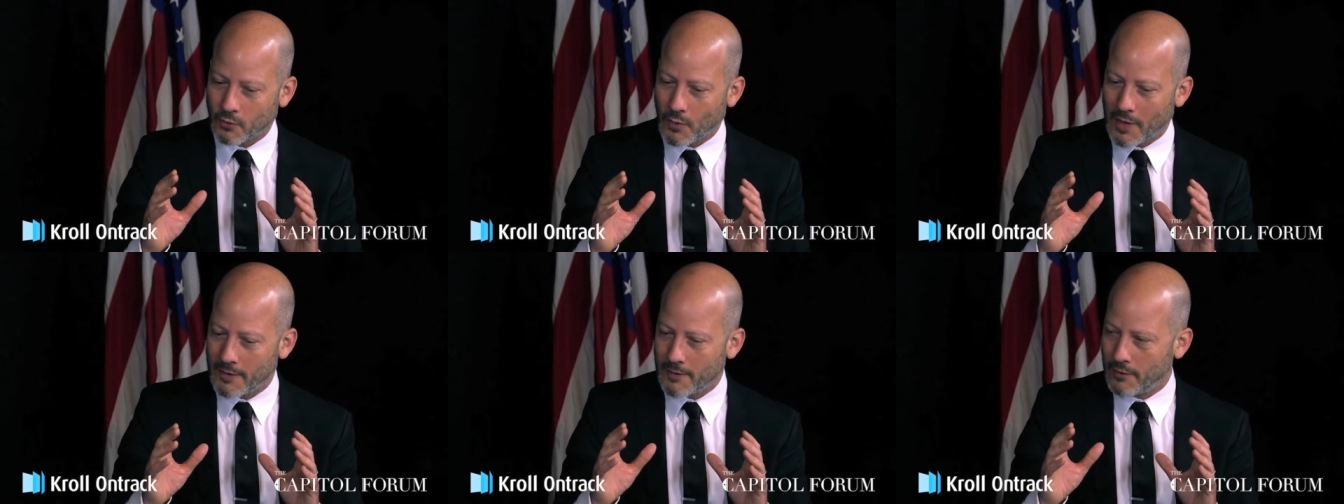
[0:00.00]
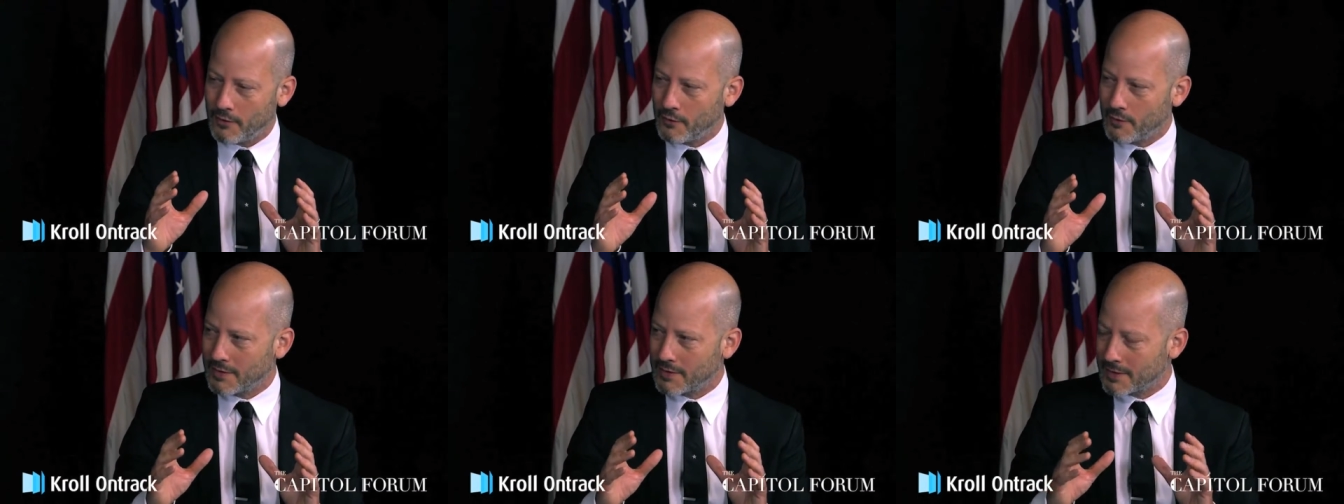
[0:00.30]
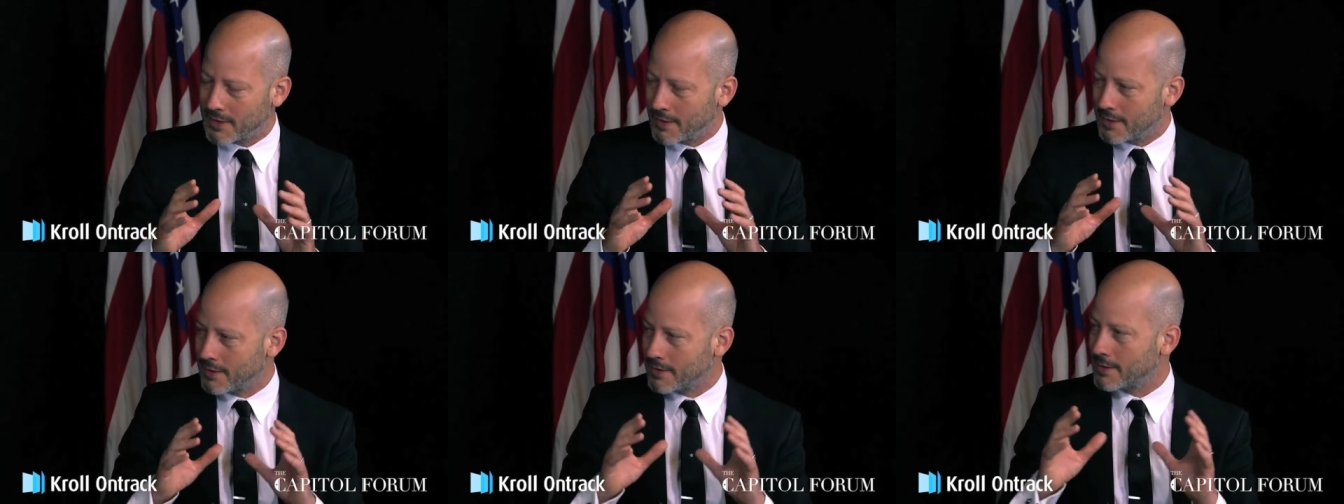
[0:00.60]
way that you can
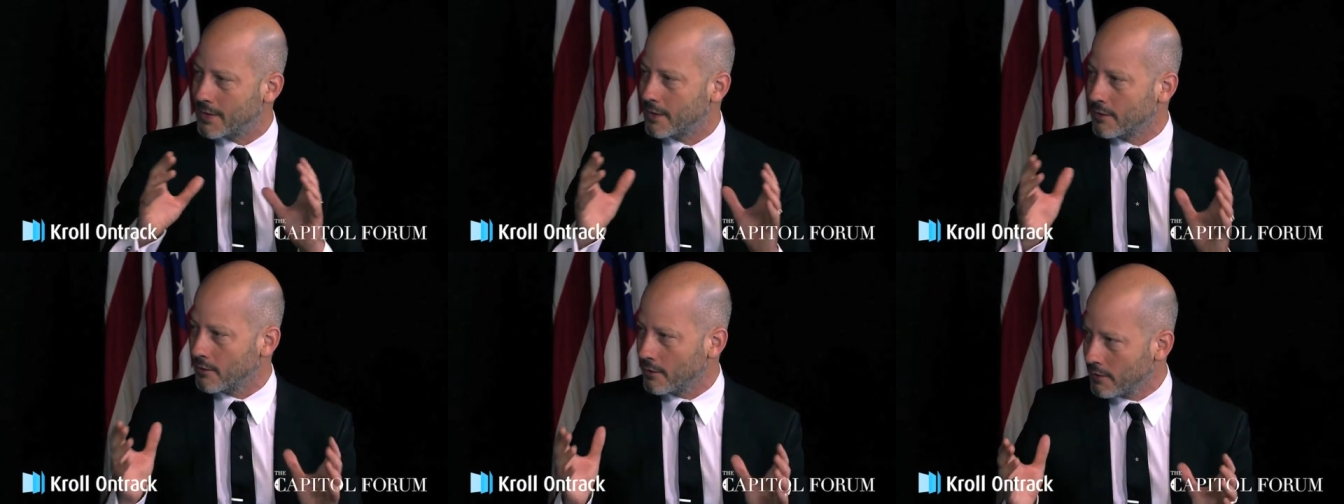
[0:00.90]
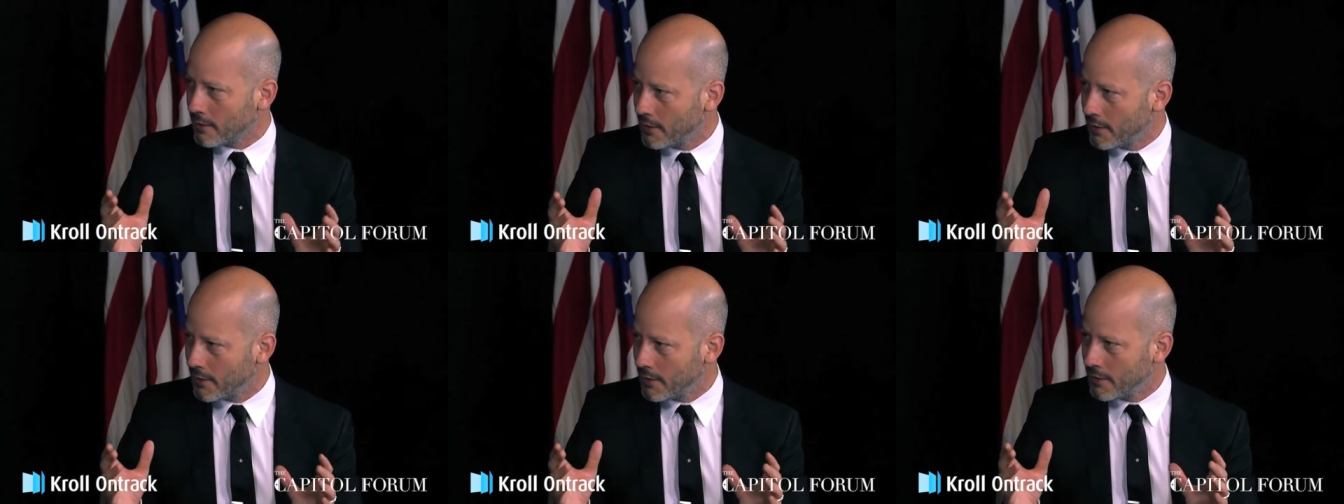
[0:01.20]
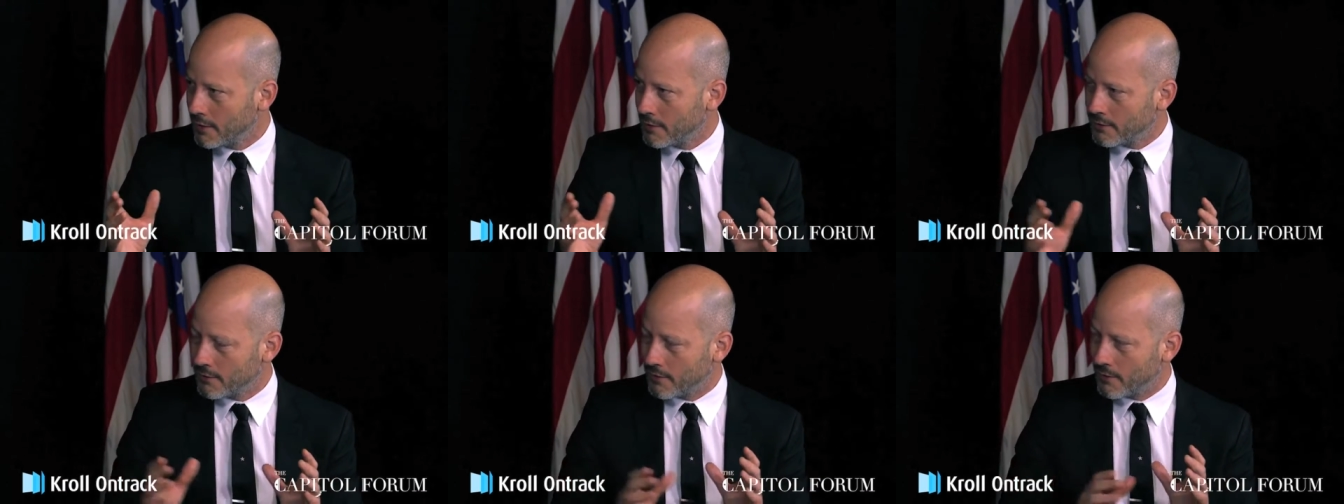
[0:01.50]
send a signal
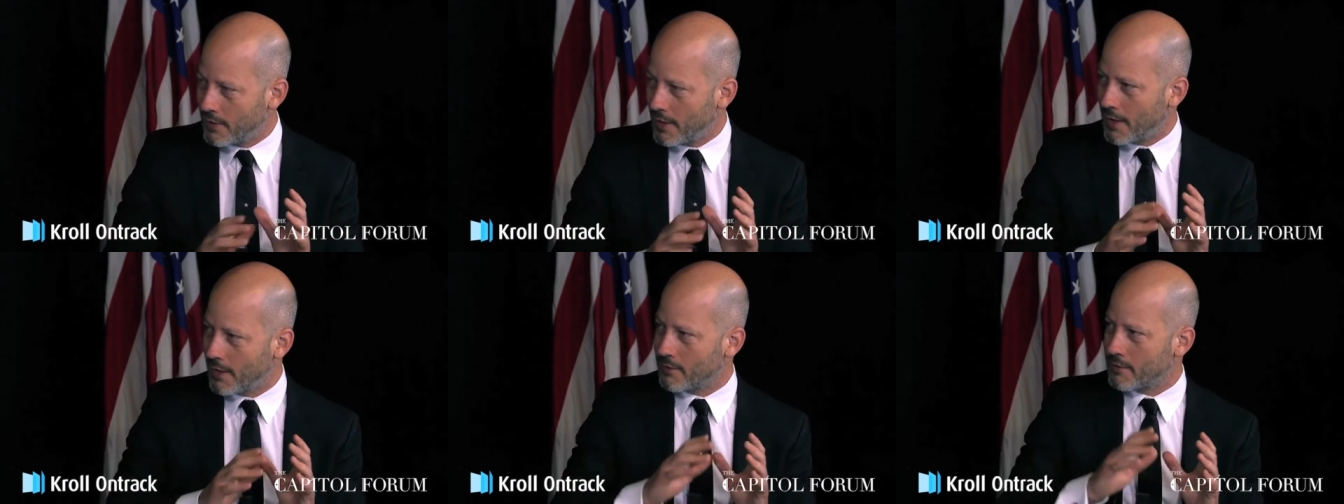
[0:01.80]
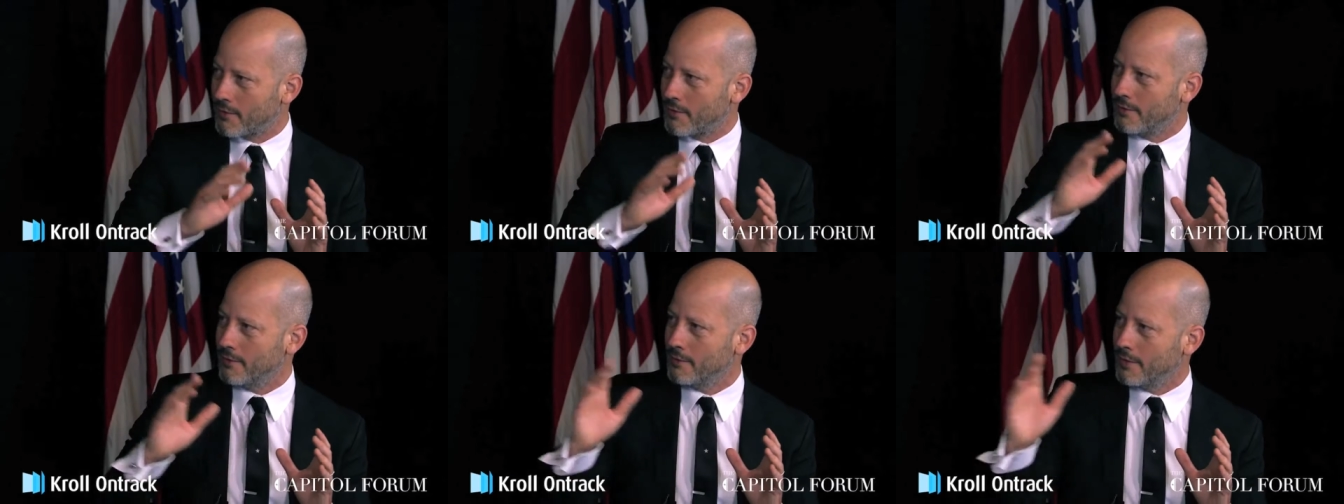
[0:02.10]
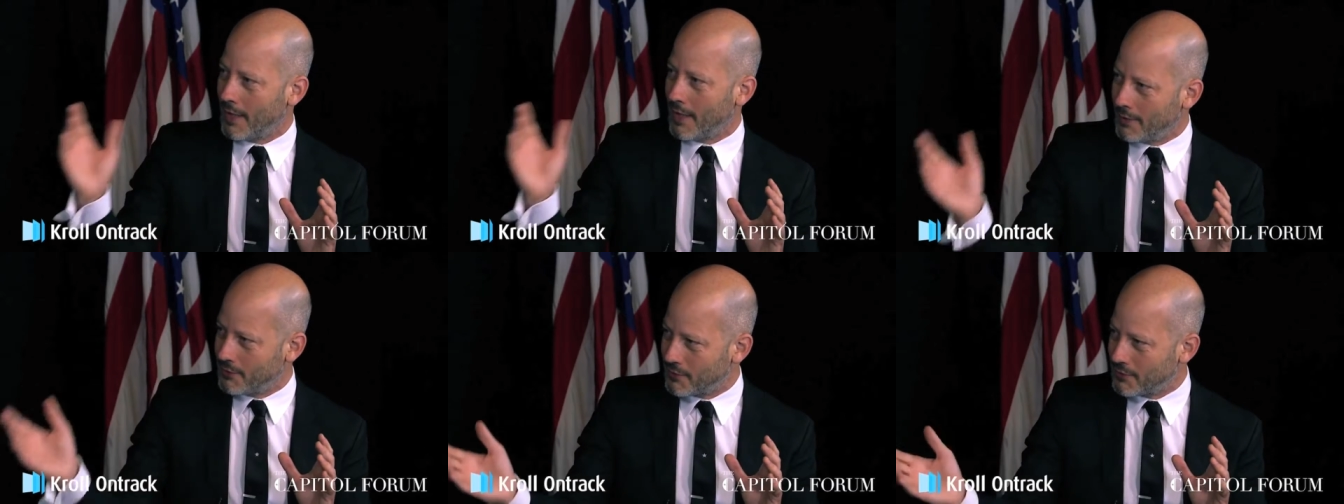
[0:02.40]
to the other
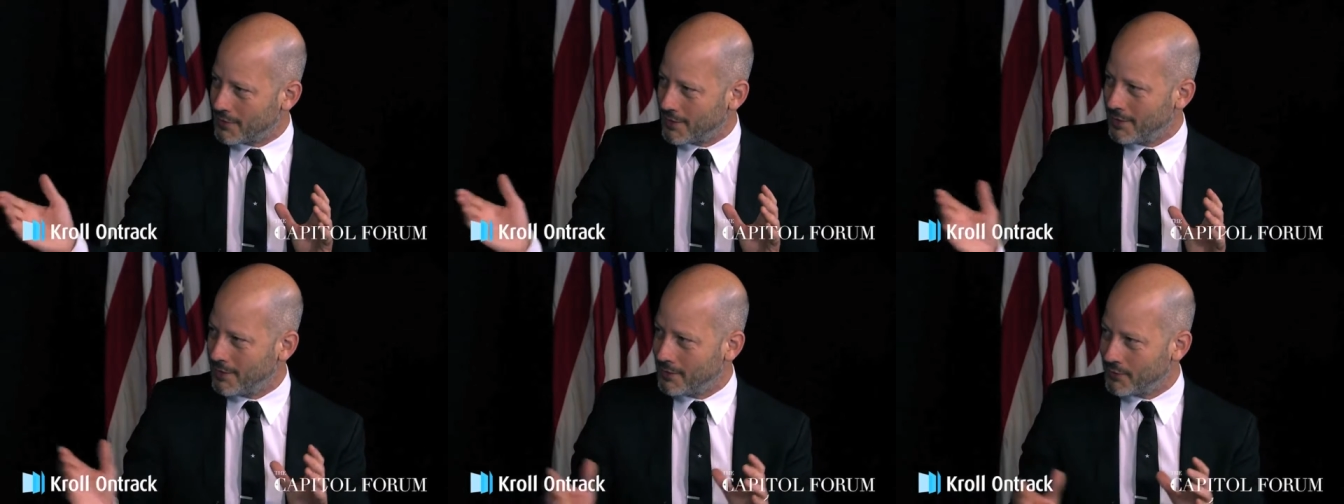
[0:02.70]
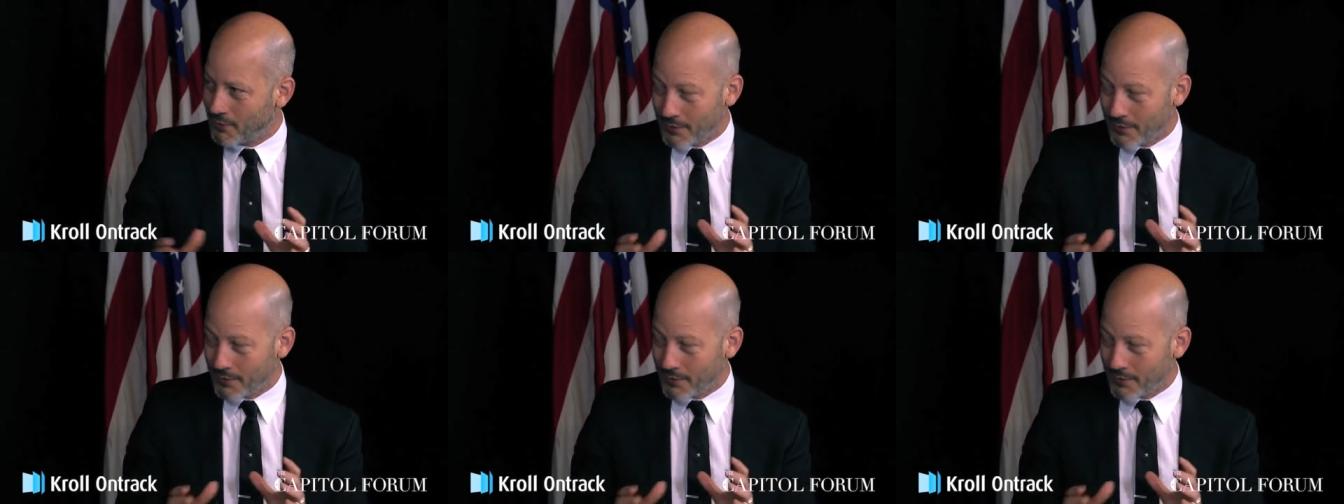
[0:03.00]
agencies.